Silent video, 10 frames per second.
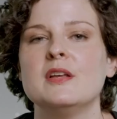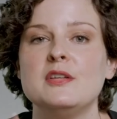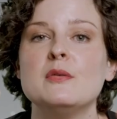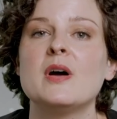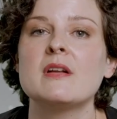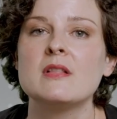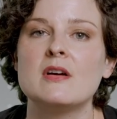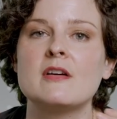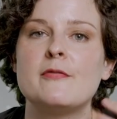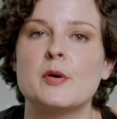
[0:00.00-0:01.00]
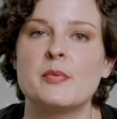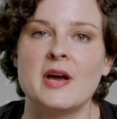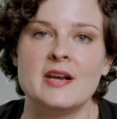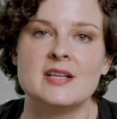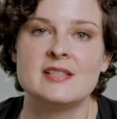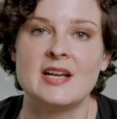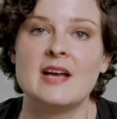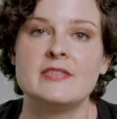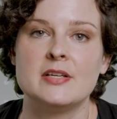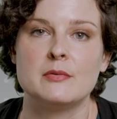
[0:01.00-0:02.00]
You want to look for products that
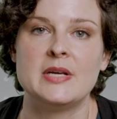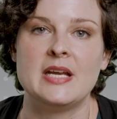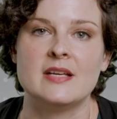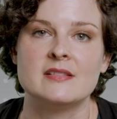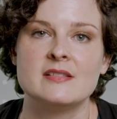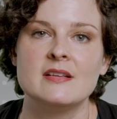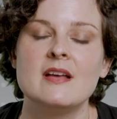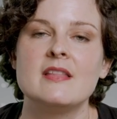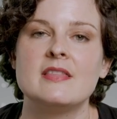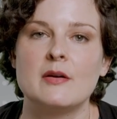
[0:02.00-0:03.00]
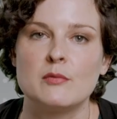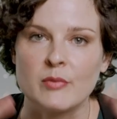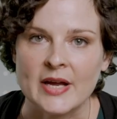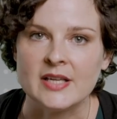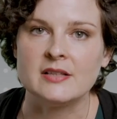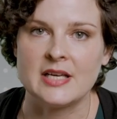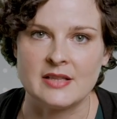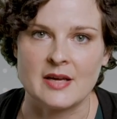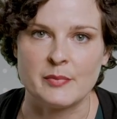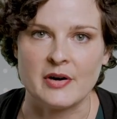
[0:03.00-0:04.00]
have ingredients that regulate
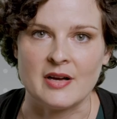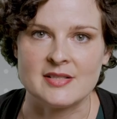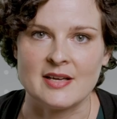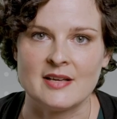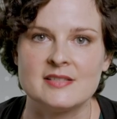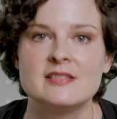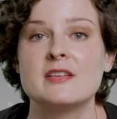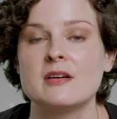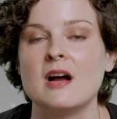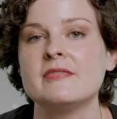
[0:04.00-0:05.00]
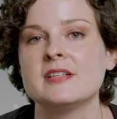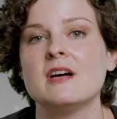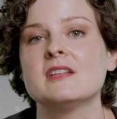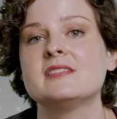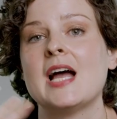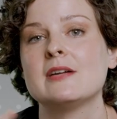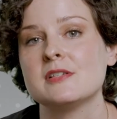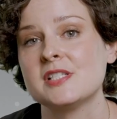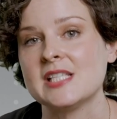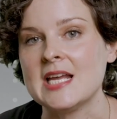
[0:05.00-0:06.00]
that process. They're often called
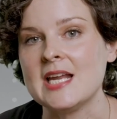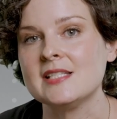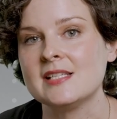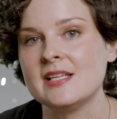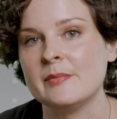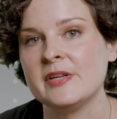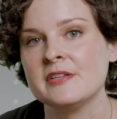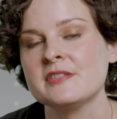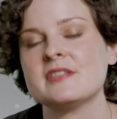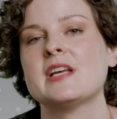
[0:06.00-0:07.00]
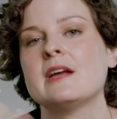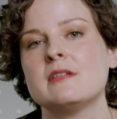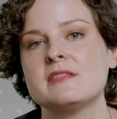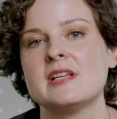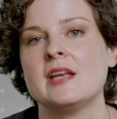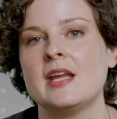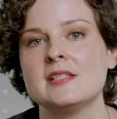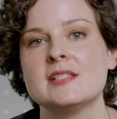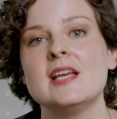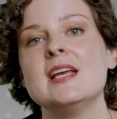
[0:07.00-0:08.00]
tyrosinase inhibitors.
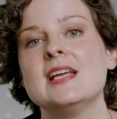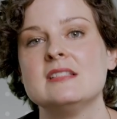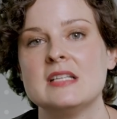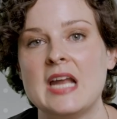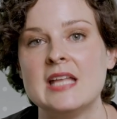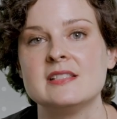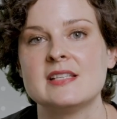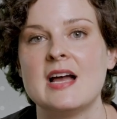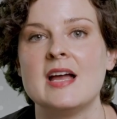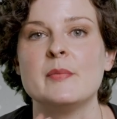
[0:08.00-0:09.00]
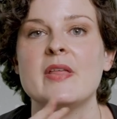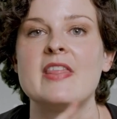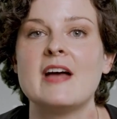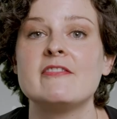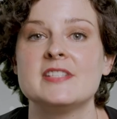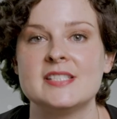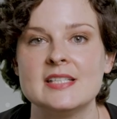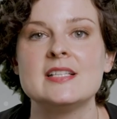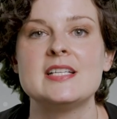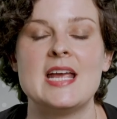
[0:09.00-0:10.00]
Tyrosinase is an enzyme that
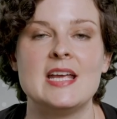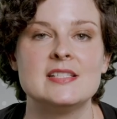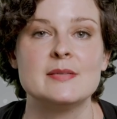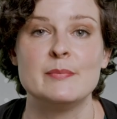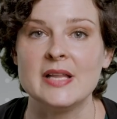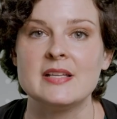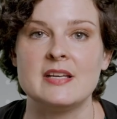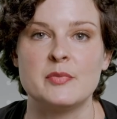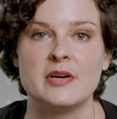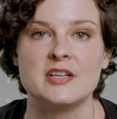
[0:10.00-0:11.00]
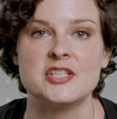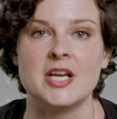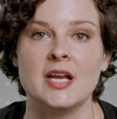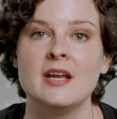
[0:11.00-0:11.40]
facilitates melanin production.